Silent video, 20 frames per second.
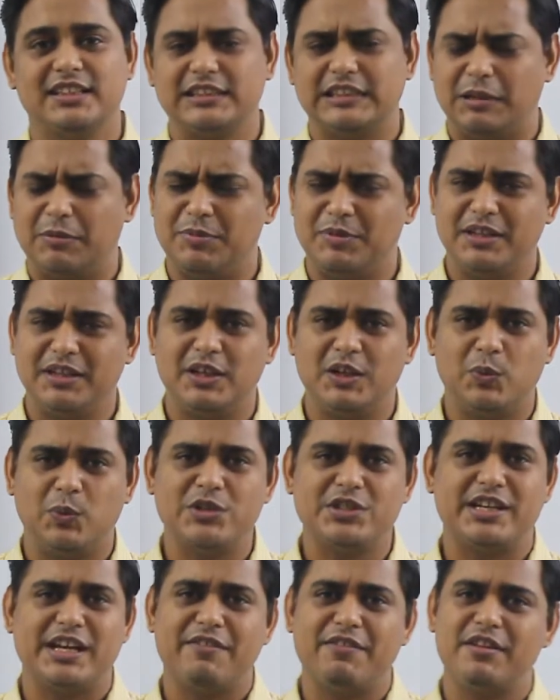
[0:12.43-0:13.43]
something
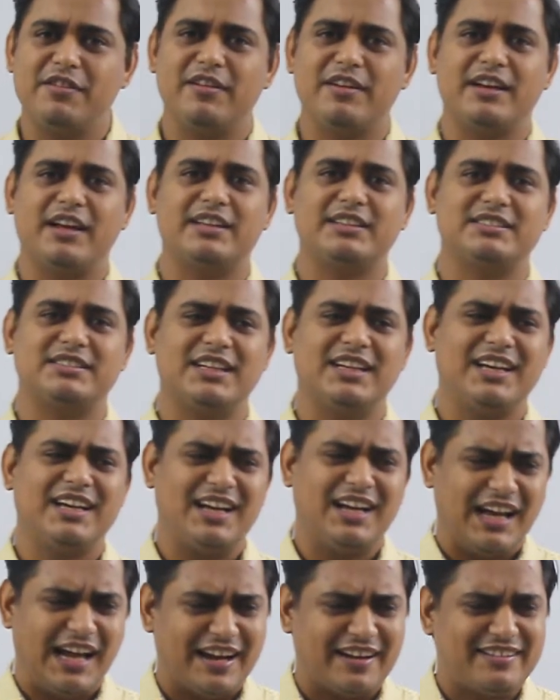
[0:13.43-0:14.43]
which everyone has
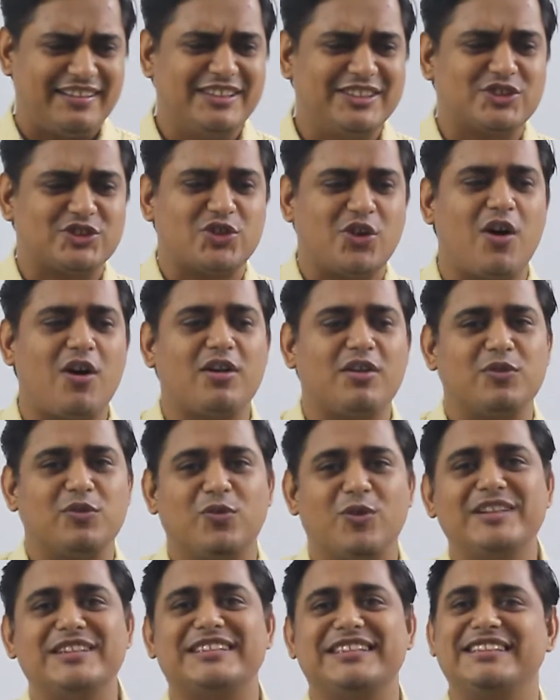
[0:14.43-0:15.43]
at least talked
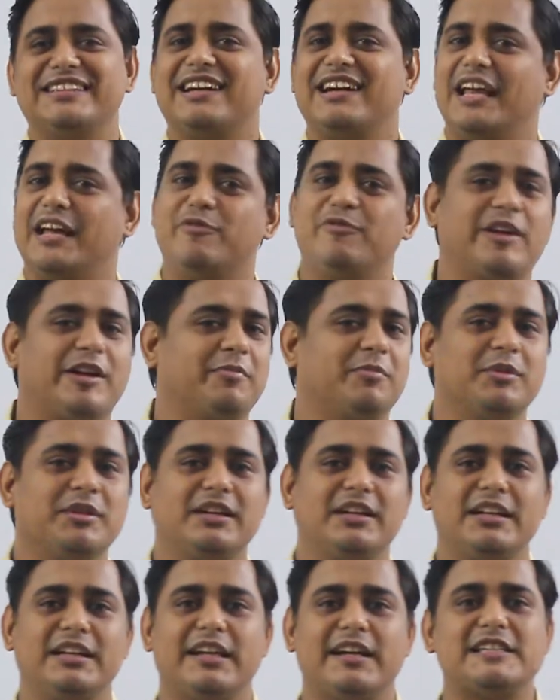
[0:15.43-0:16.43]
once in their lifetime.
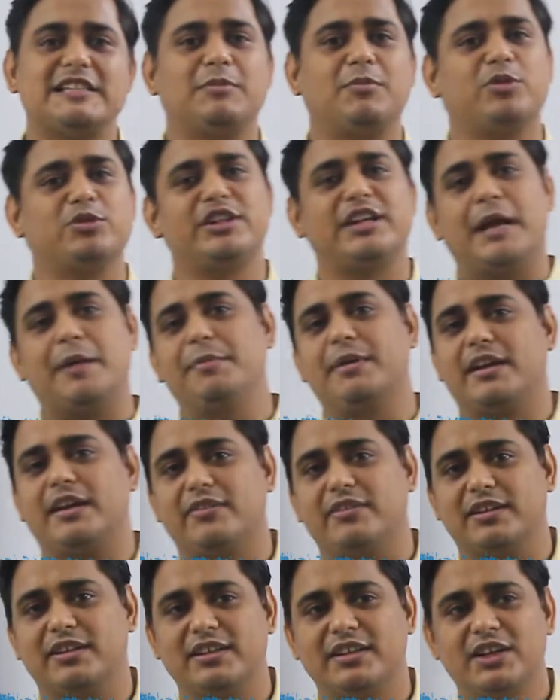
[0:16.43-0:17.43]
That is about the time
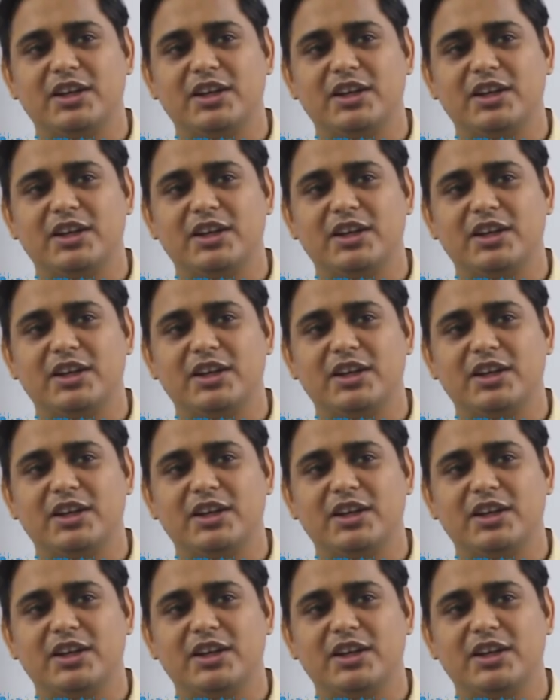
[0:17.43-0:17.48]
travel.